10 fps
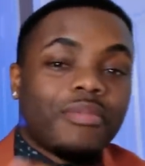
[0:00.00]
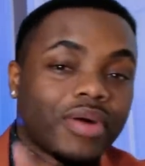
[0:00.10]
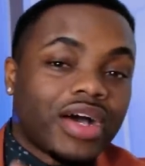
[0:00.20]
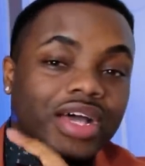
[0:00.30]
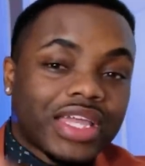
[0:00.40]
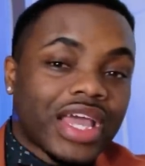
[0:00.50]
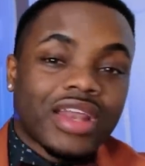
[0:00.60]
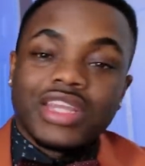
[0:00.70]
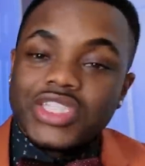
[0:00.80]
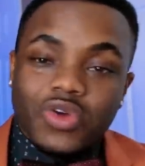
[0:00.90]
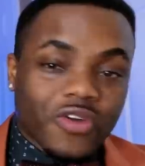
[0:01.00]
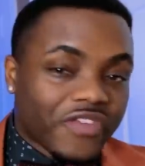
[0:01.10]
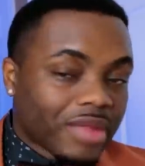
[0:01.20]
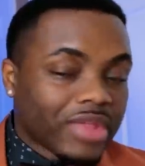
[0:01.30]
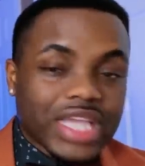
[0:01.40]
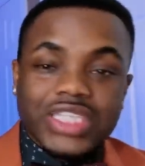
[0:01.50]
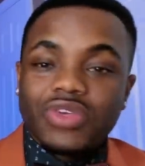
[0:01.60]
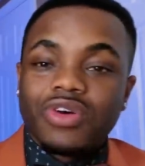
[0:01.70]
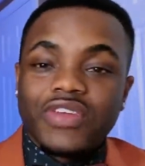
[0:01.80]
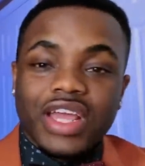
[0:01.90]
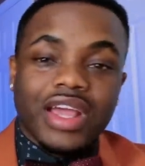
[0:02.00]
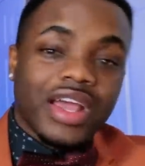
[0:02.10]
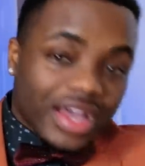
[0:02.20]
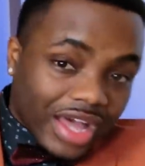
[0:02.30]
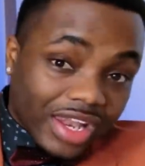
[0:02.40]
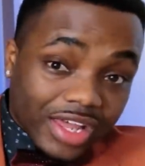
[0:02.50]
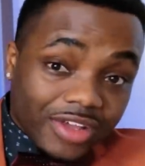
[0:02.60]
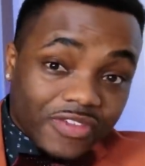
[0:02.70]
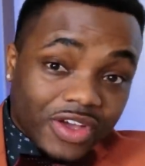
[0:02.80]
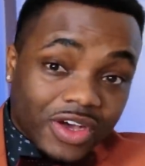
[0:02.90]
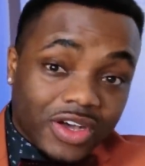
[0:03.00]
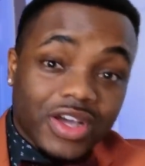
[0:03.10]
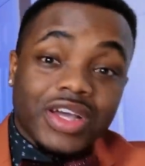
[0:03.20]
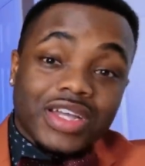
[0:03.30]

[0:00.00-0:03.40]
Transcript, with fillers: But again, Discord family, I see you over there. I love y'all.